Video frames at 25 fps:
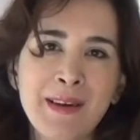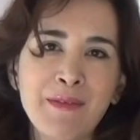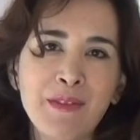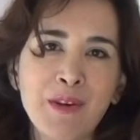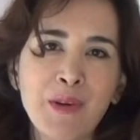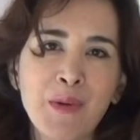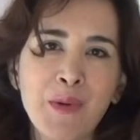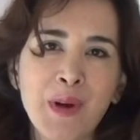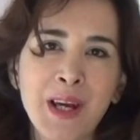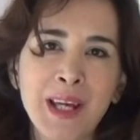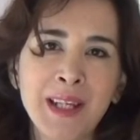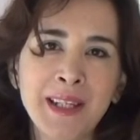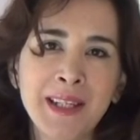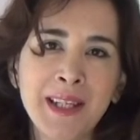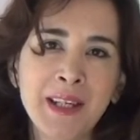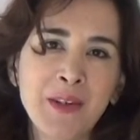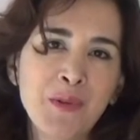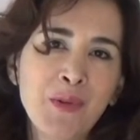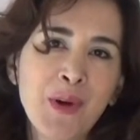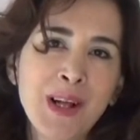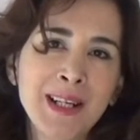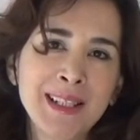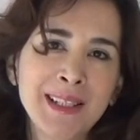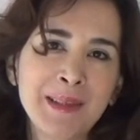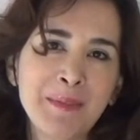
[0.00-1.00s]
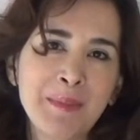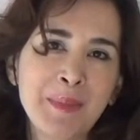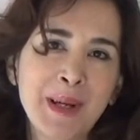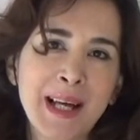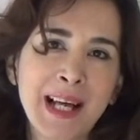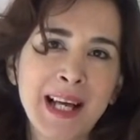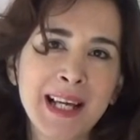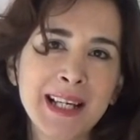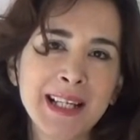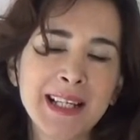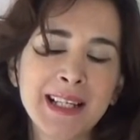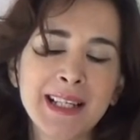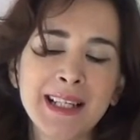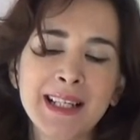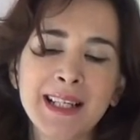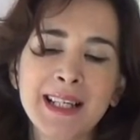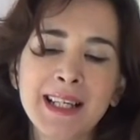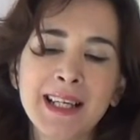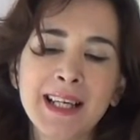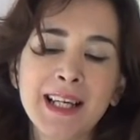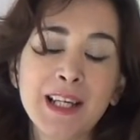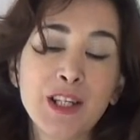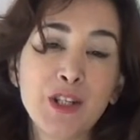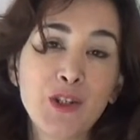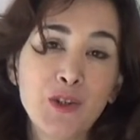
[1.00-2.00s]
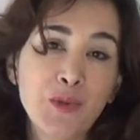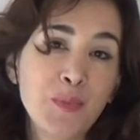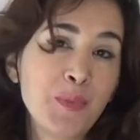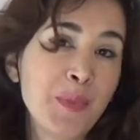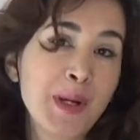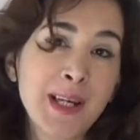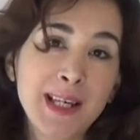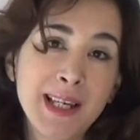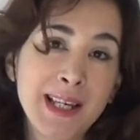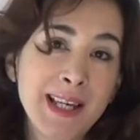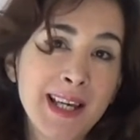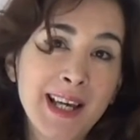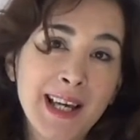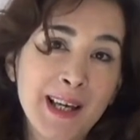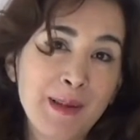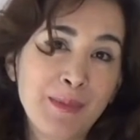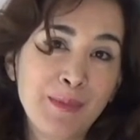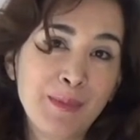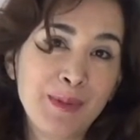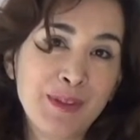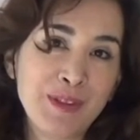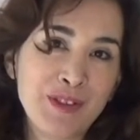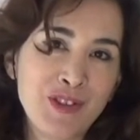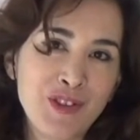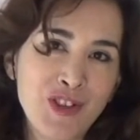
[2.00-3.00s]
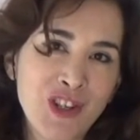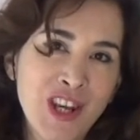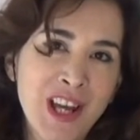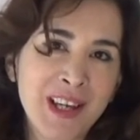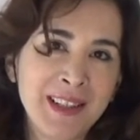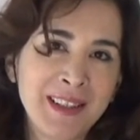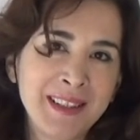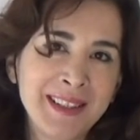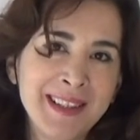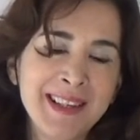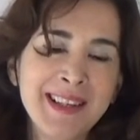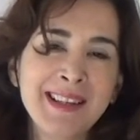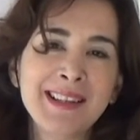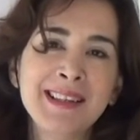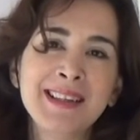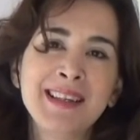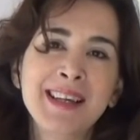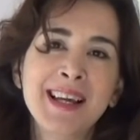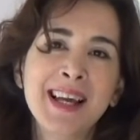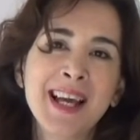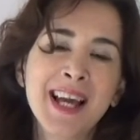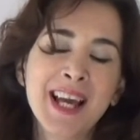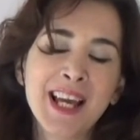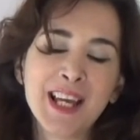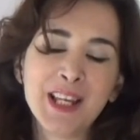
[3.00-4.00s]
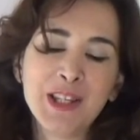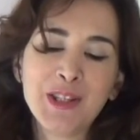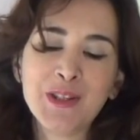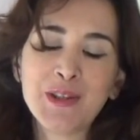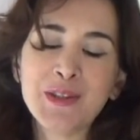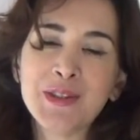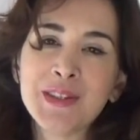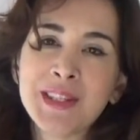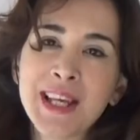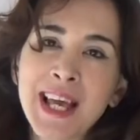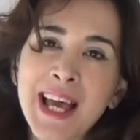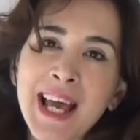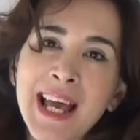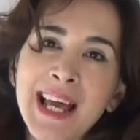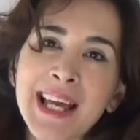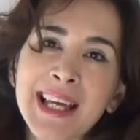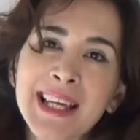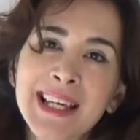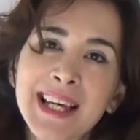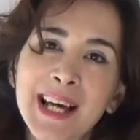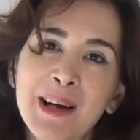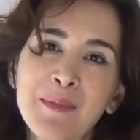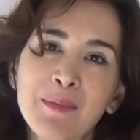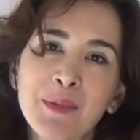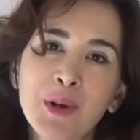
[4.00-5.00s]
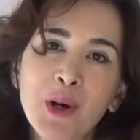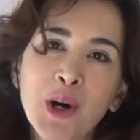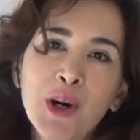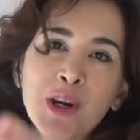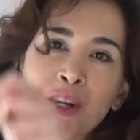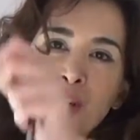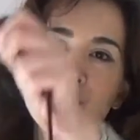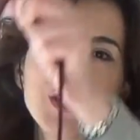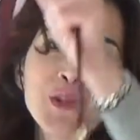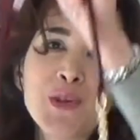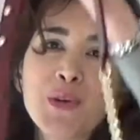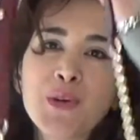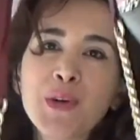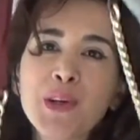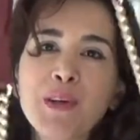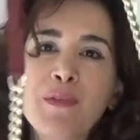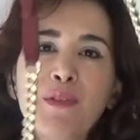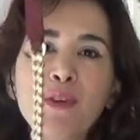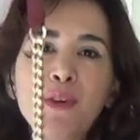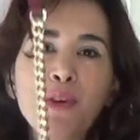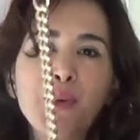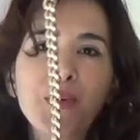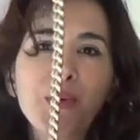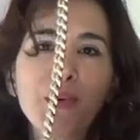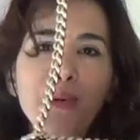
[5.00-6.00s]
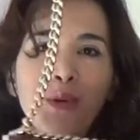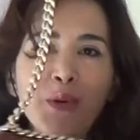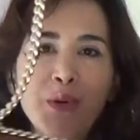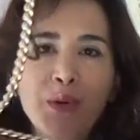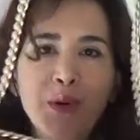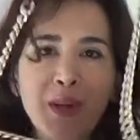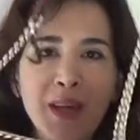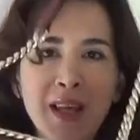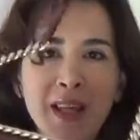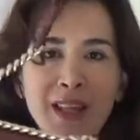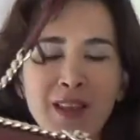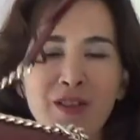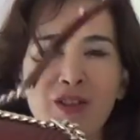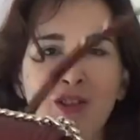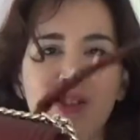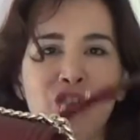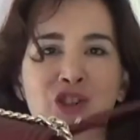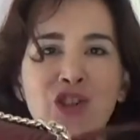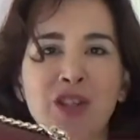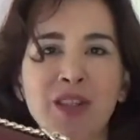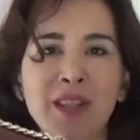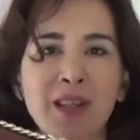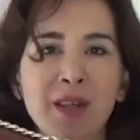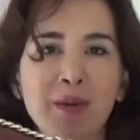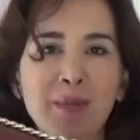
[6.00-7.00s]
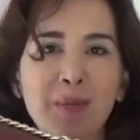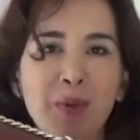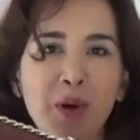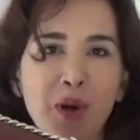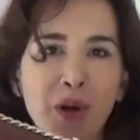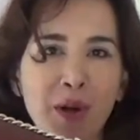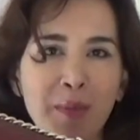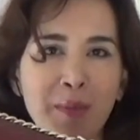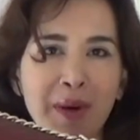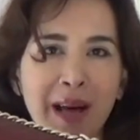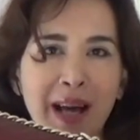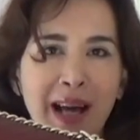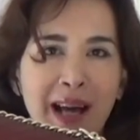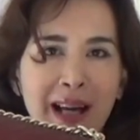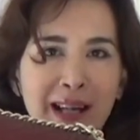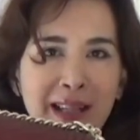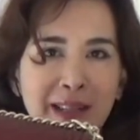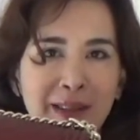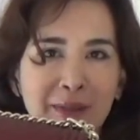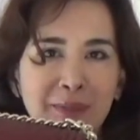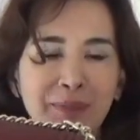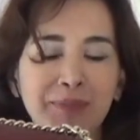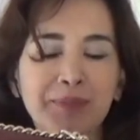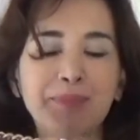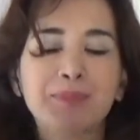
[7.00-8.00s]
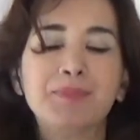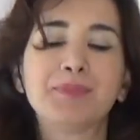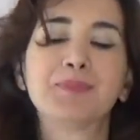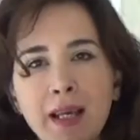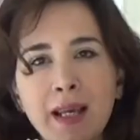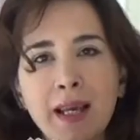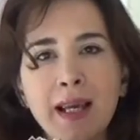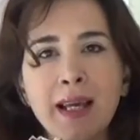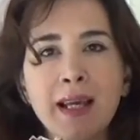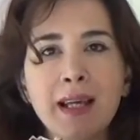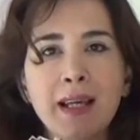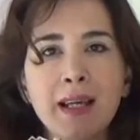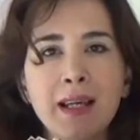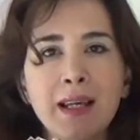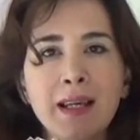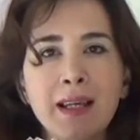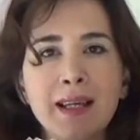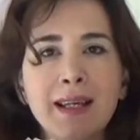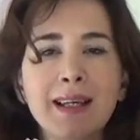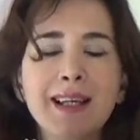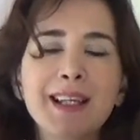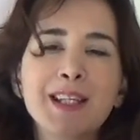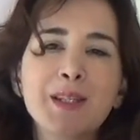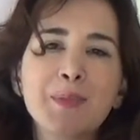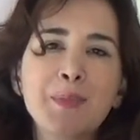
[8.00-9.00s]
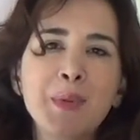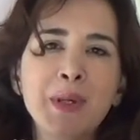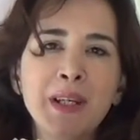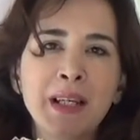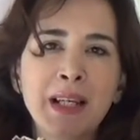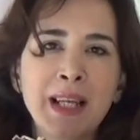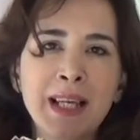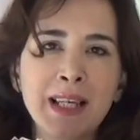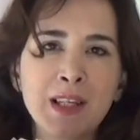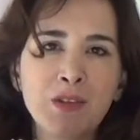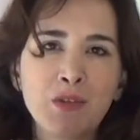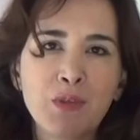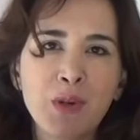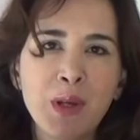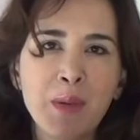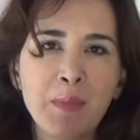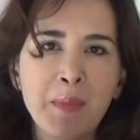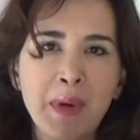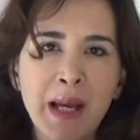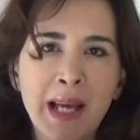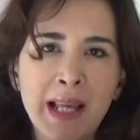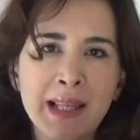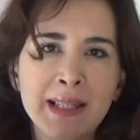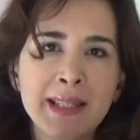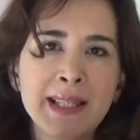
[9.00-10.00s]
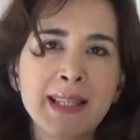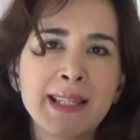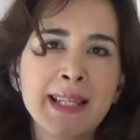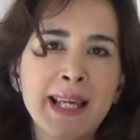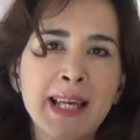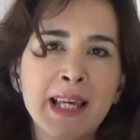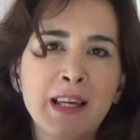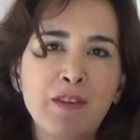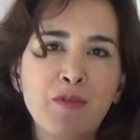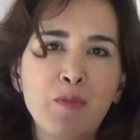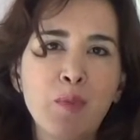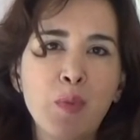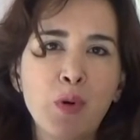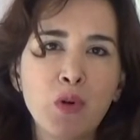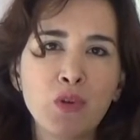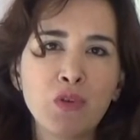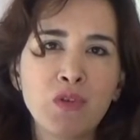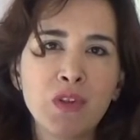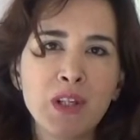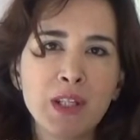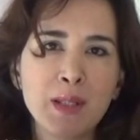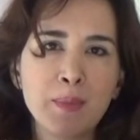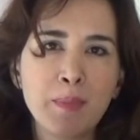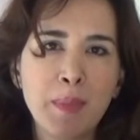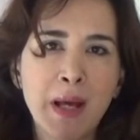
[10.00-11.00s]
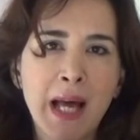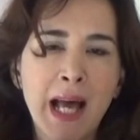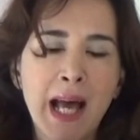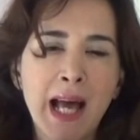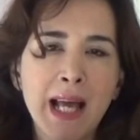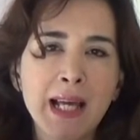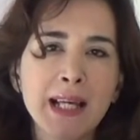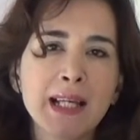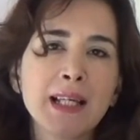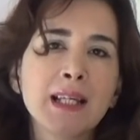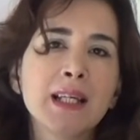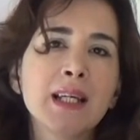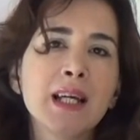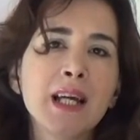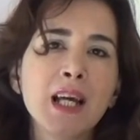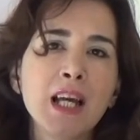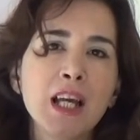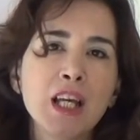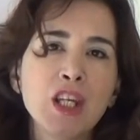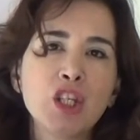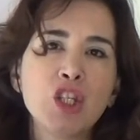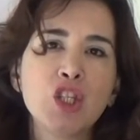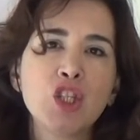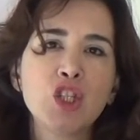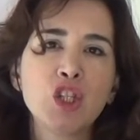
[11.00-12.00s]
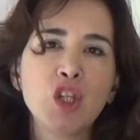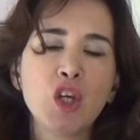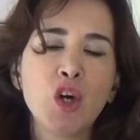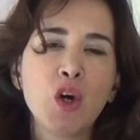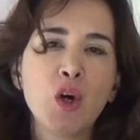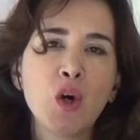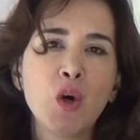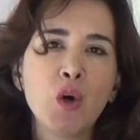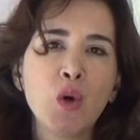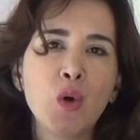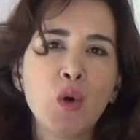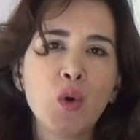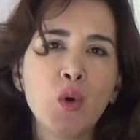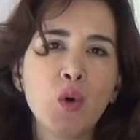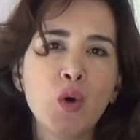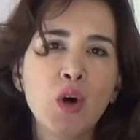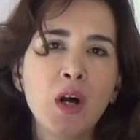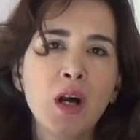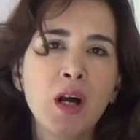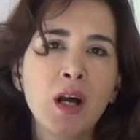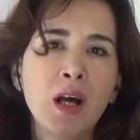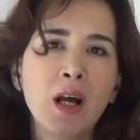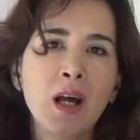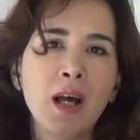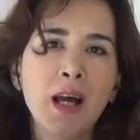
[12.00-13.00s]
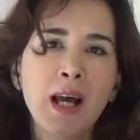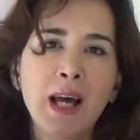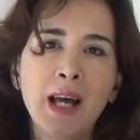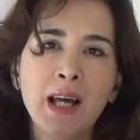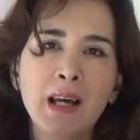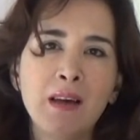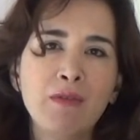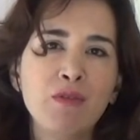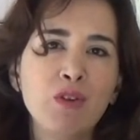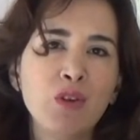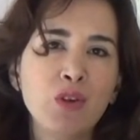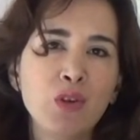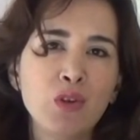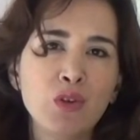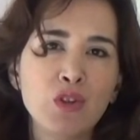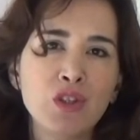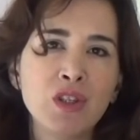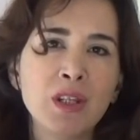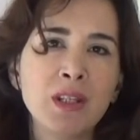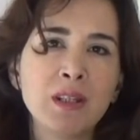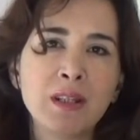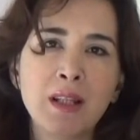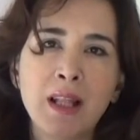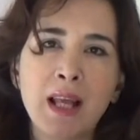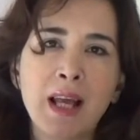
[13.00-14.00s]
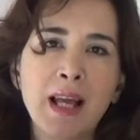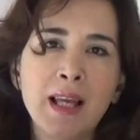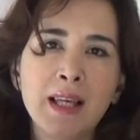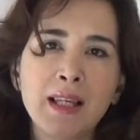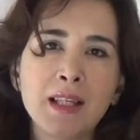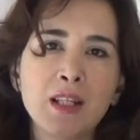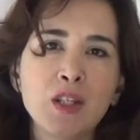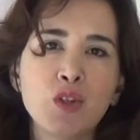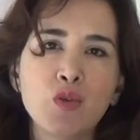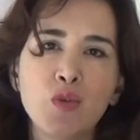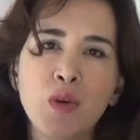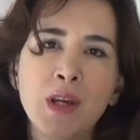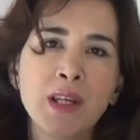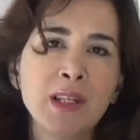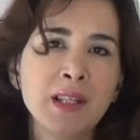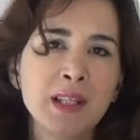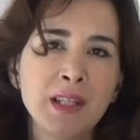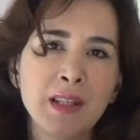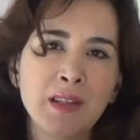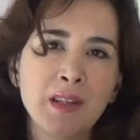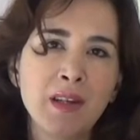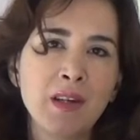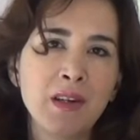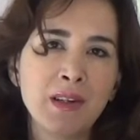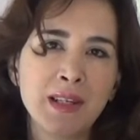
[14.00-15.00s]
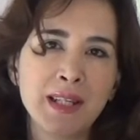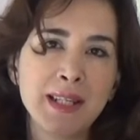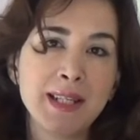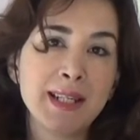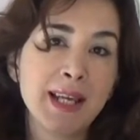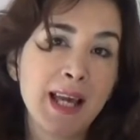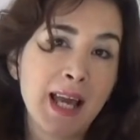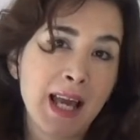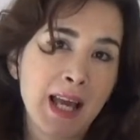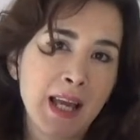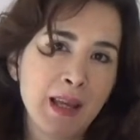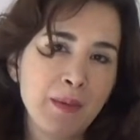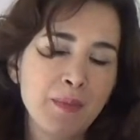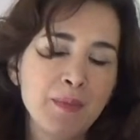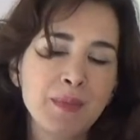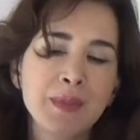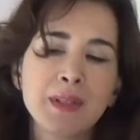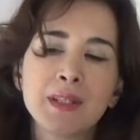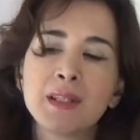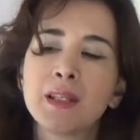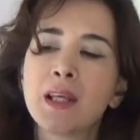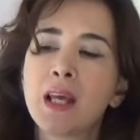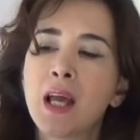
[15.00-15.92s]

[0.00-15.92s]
everyone and welcome back to my humble channel. Today I'm going to review the Chanel boy bag. It's been like 3 months that I have bought this bag, so I have used it like 20-30 times,